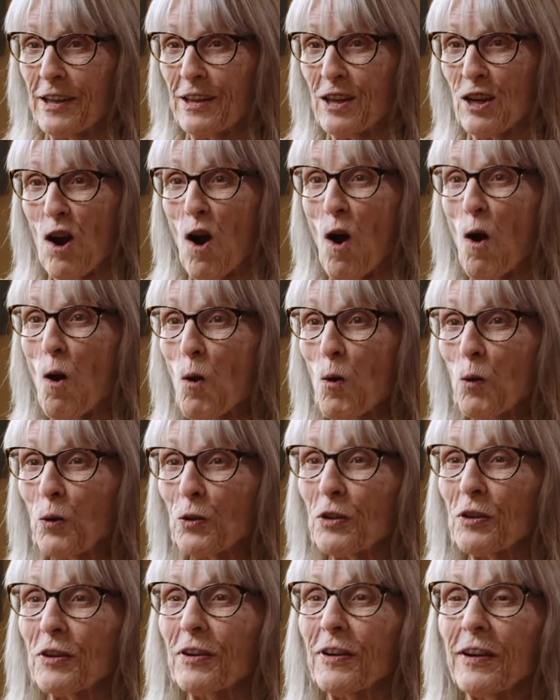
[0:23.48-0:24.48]
getting
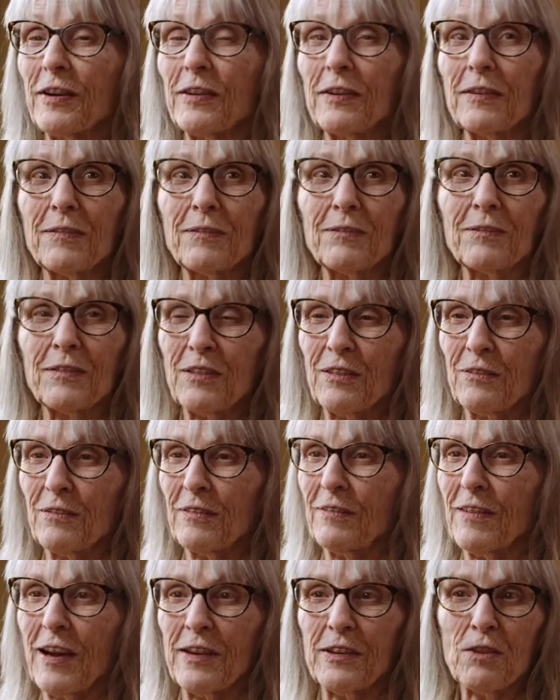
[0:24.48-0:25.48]
older and
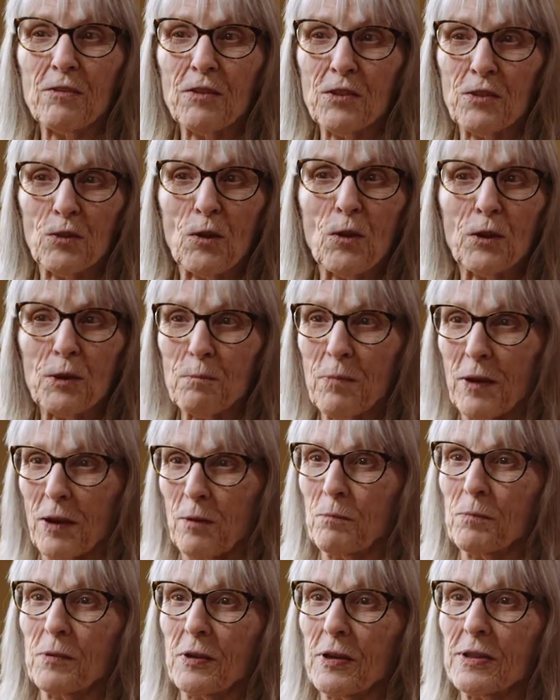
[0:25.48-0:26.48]
I never thought
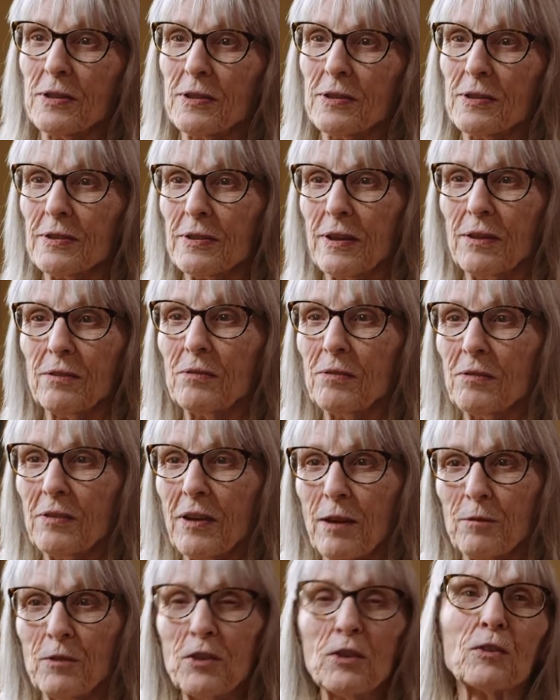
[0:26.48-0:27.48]
about braces. I,
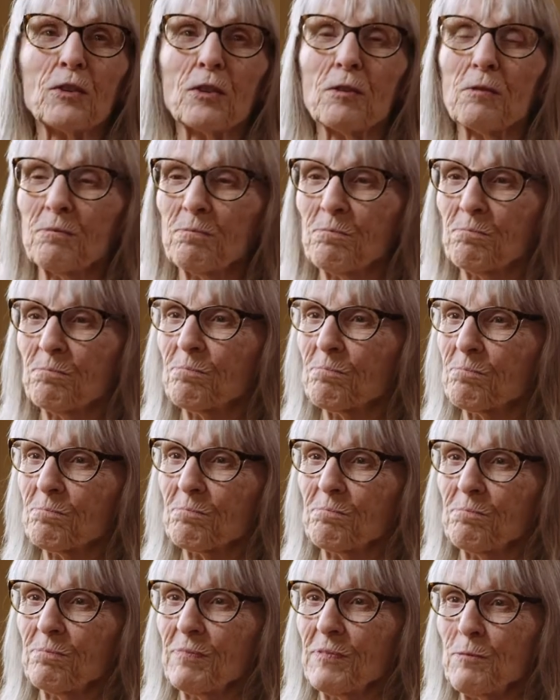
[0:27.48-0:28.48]
you know,
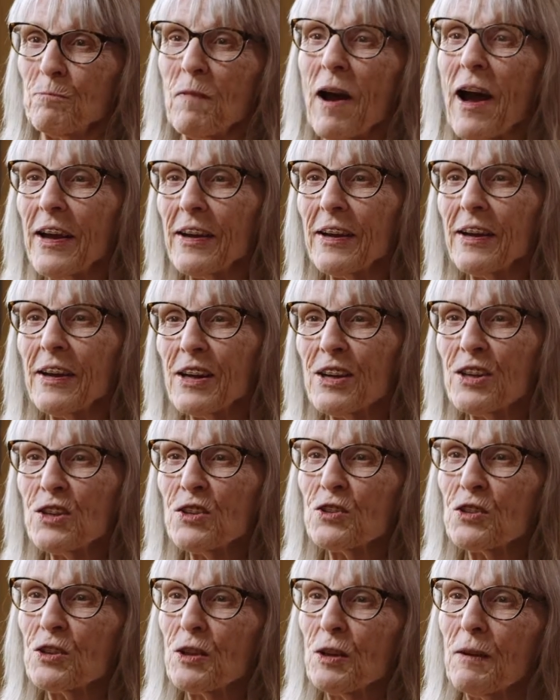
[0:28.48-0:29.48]
in my
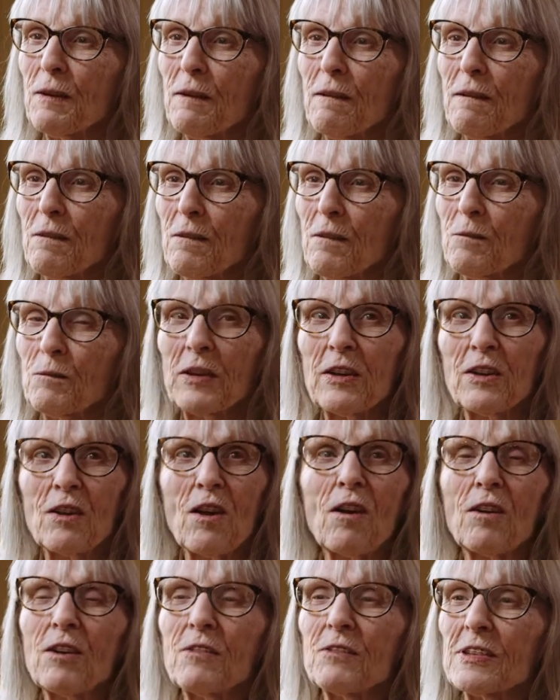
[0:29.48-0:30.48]
age,
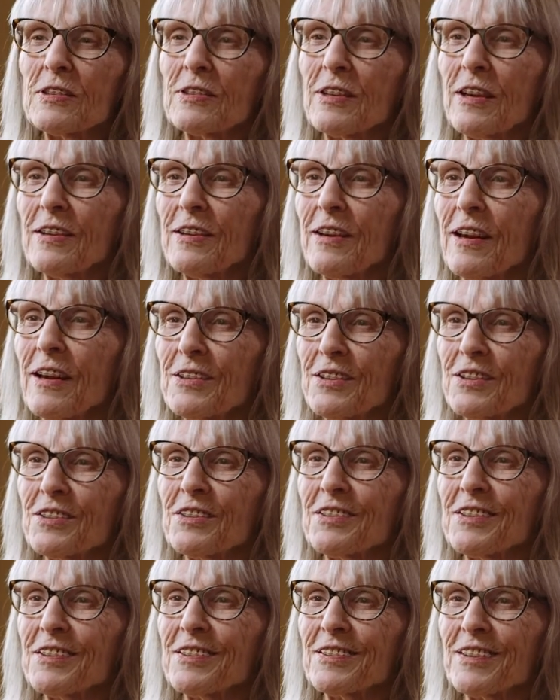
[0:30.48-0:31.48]
then all of a sudden I
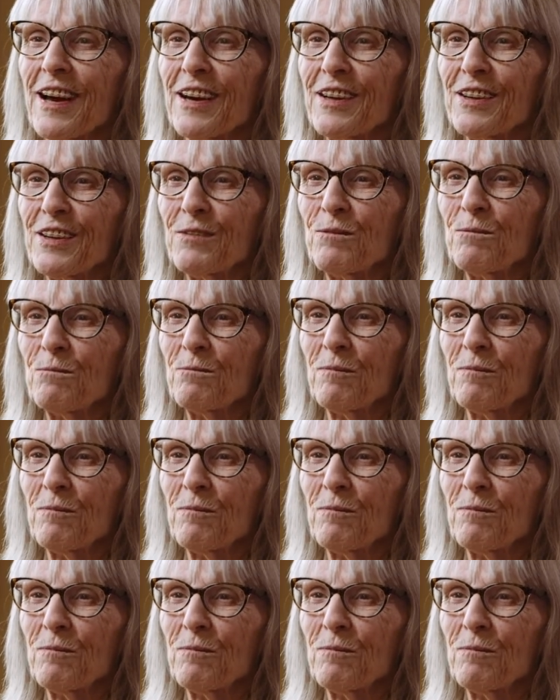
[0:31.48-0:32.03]
just decided